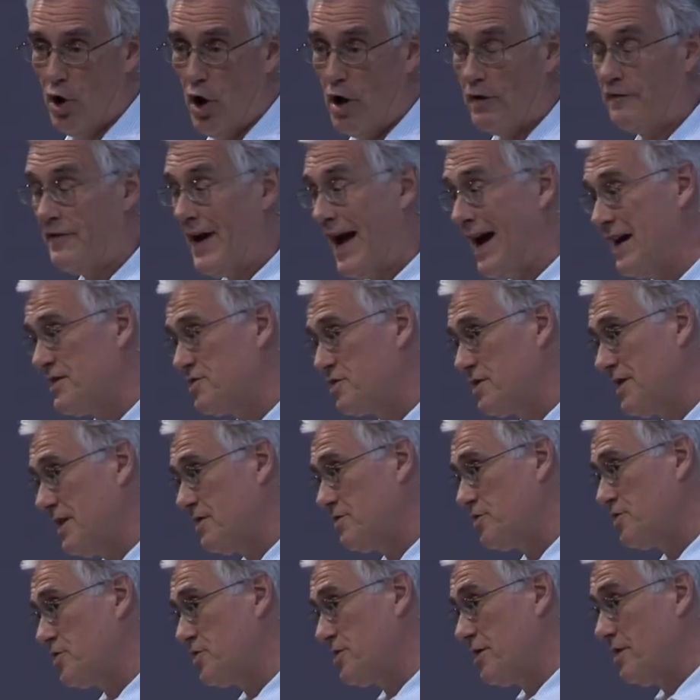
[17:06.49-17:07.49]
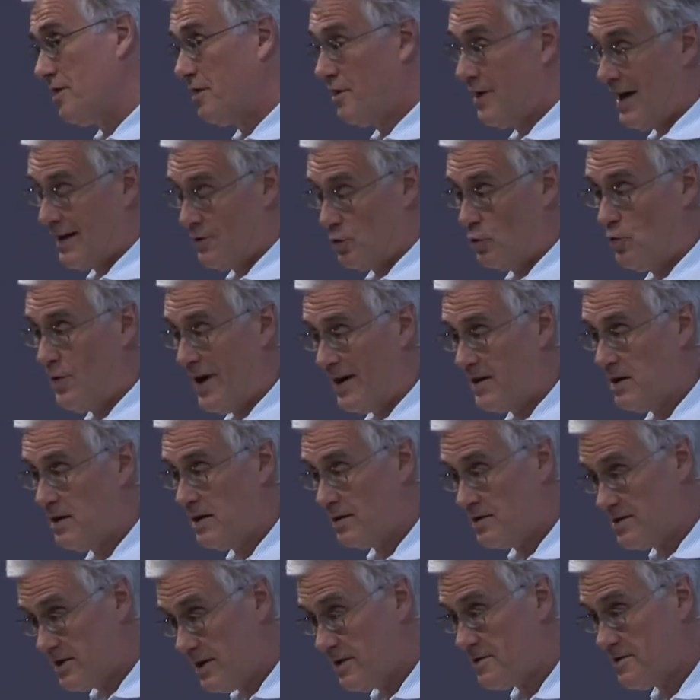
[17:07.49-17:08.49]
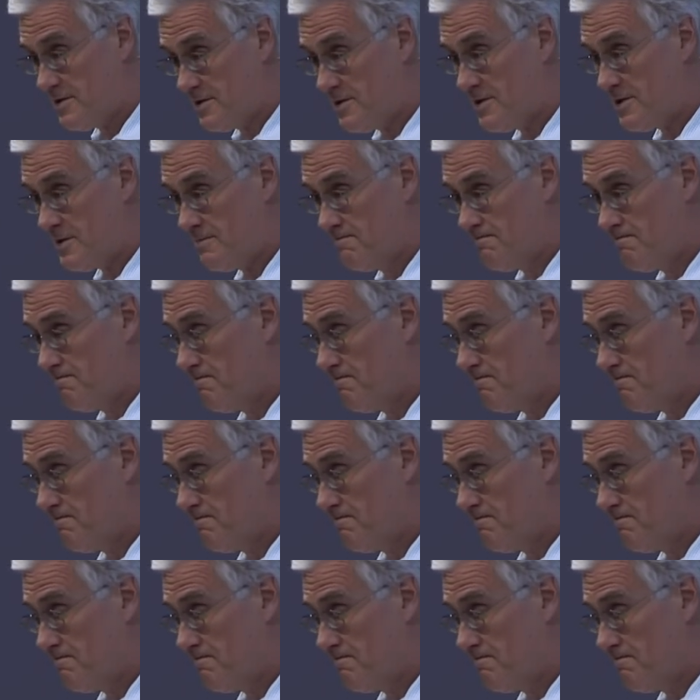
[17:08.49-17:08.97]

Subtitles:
of assets that already exists.